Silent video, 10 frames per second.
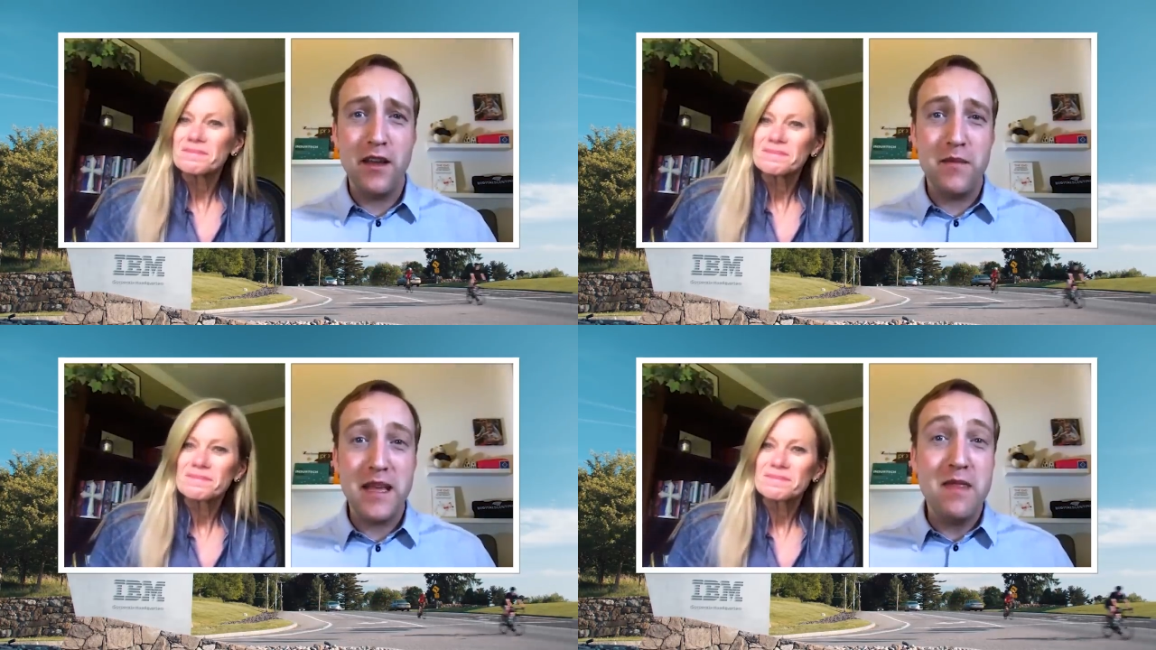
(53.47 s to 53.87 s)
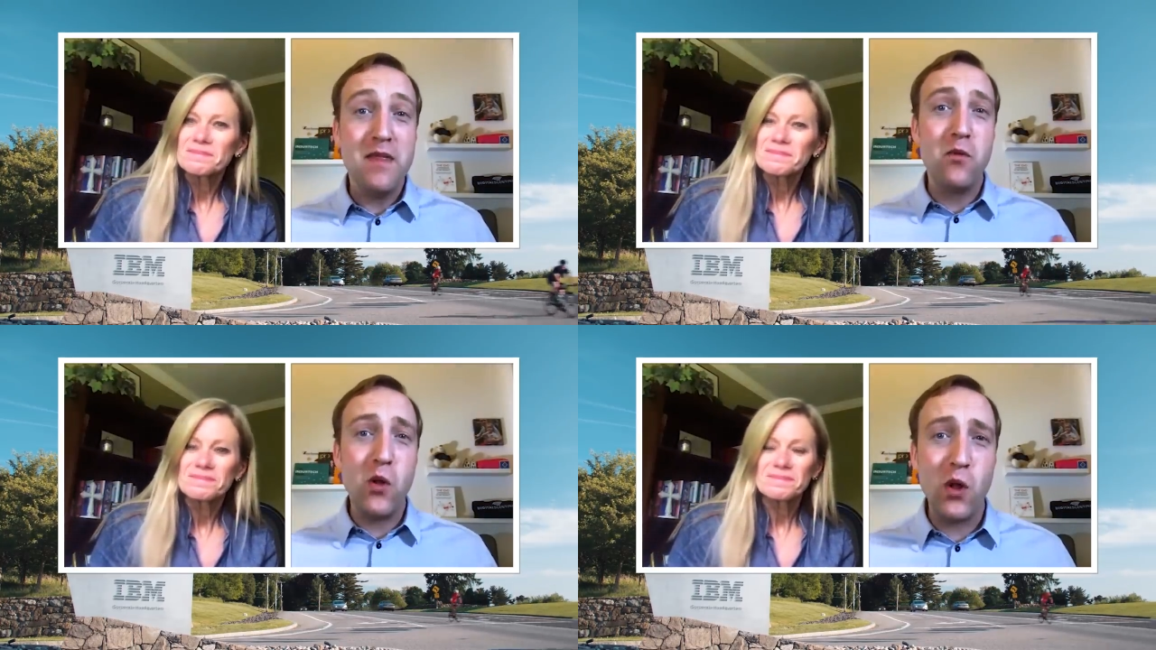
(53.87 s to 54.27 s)
Speaker 1: um, in
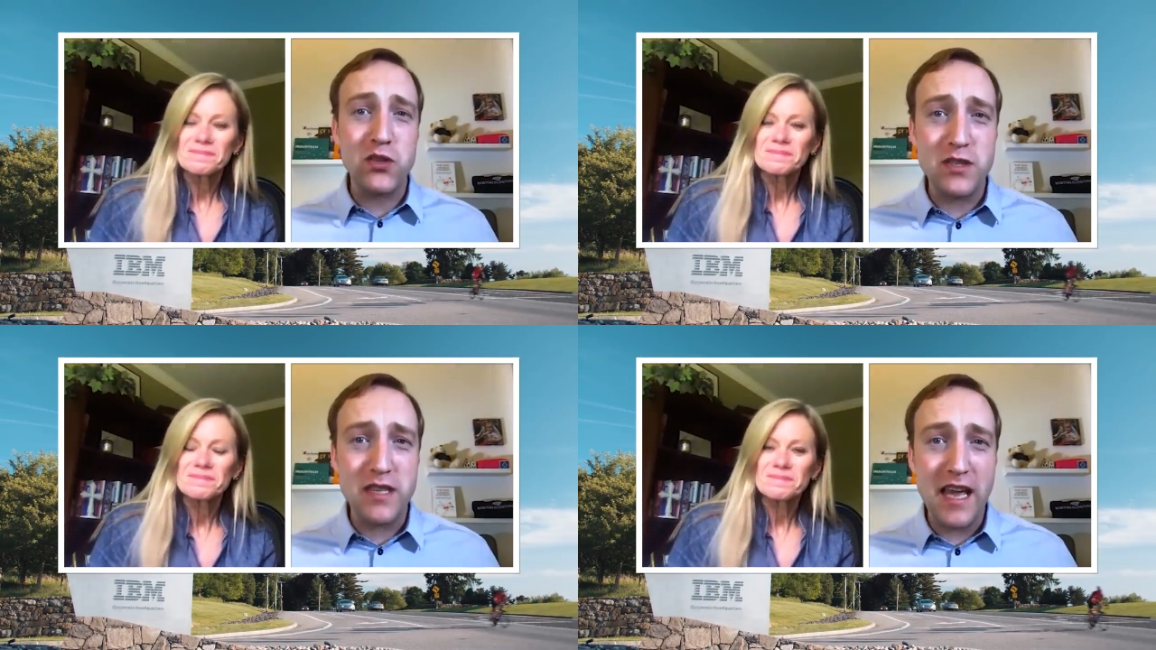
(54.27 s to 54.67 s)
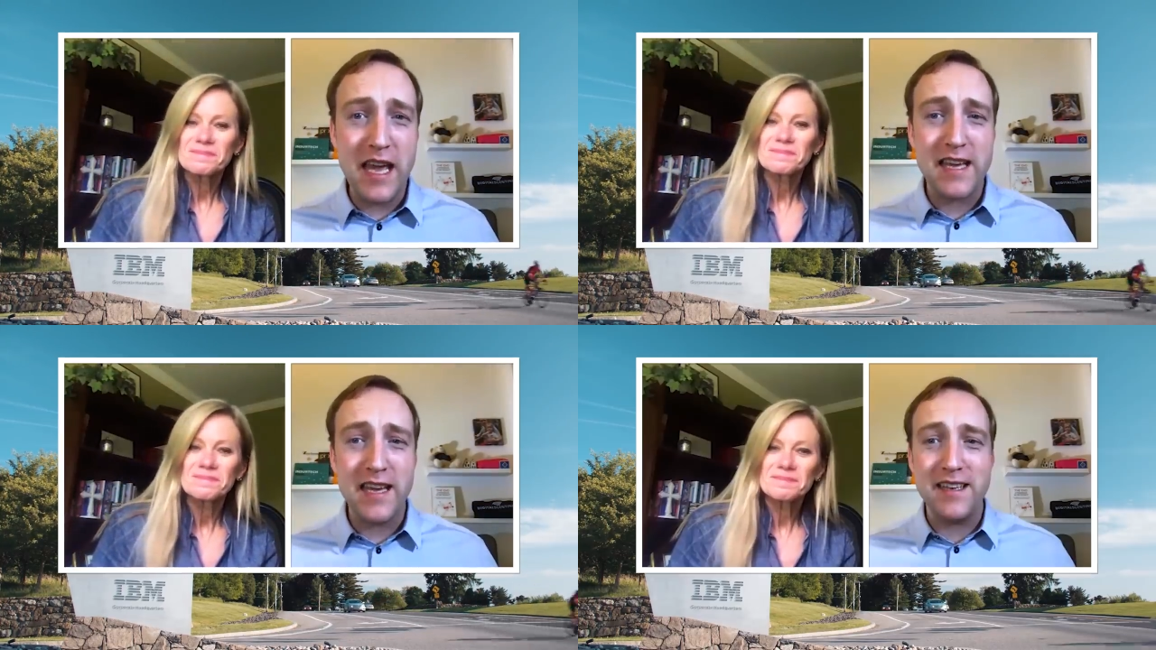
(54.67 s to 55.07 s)
the world
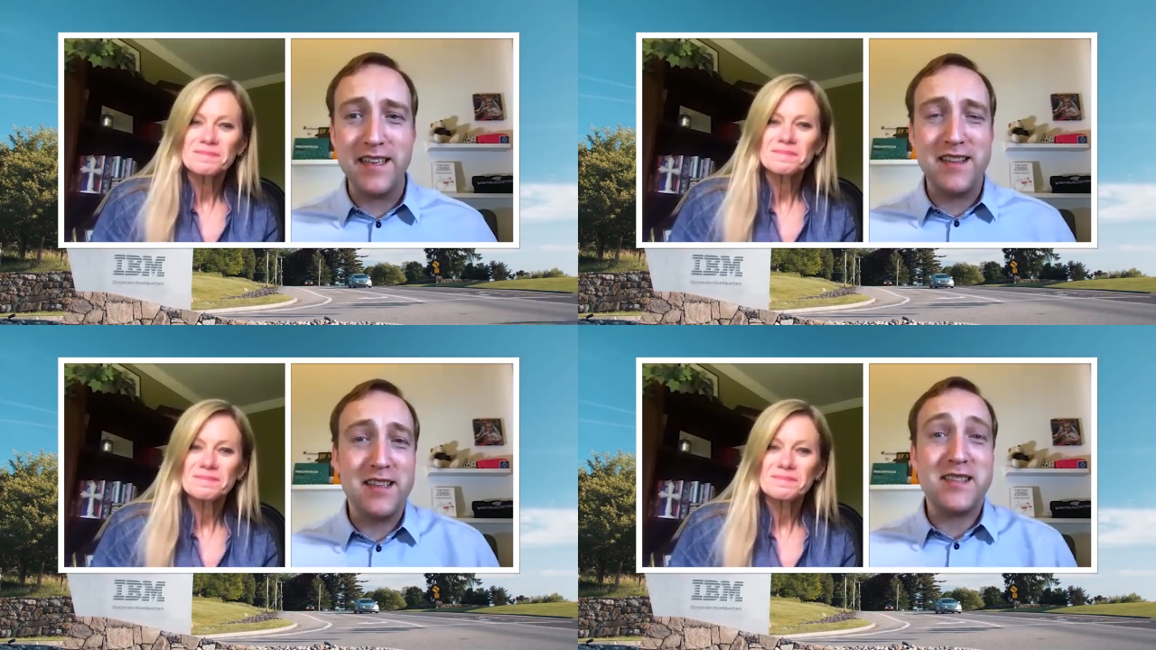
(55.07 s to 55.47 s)
today and in the